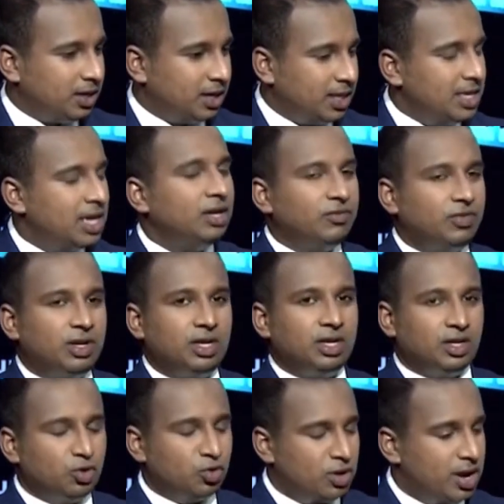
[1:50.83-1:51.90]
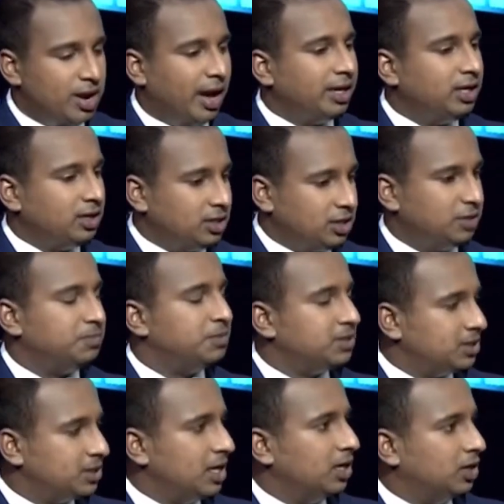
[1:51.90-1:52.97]
at the end of the day, a good
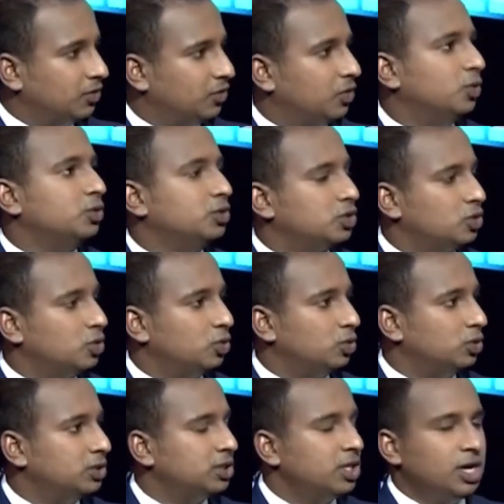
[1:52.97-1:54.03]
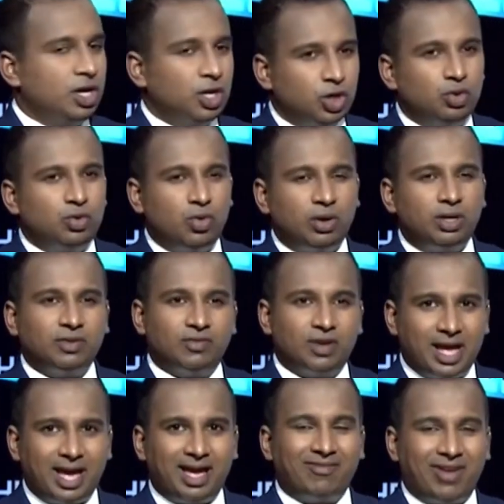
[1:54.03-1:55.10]
90% of those schools do not even
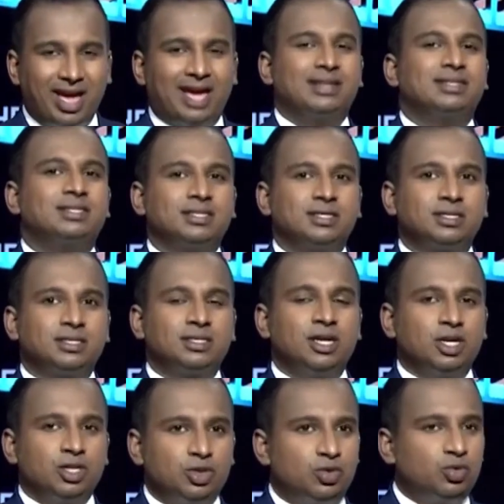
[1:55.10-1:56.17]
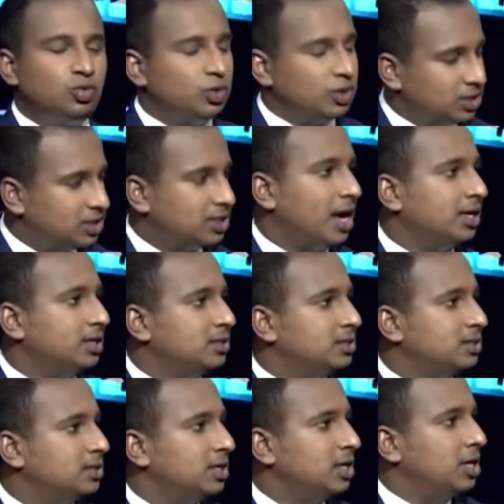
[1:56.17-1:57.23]
have access to a
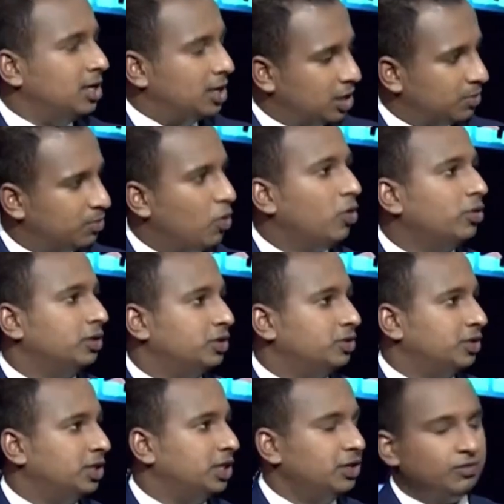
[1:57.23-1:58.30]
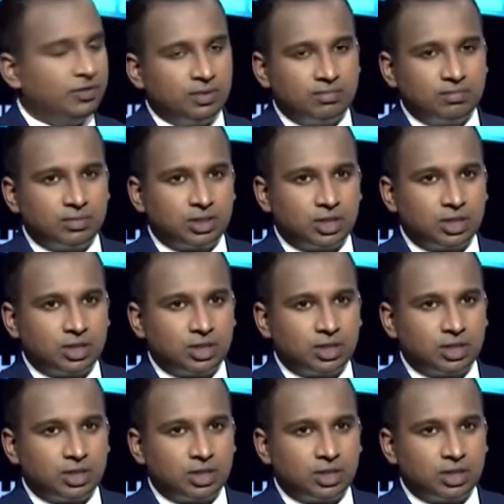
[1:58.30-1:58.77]
science laboratory. Even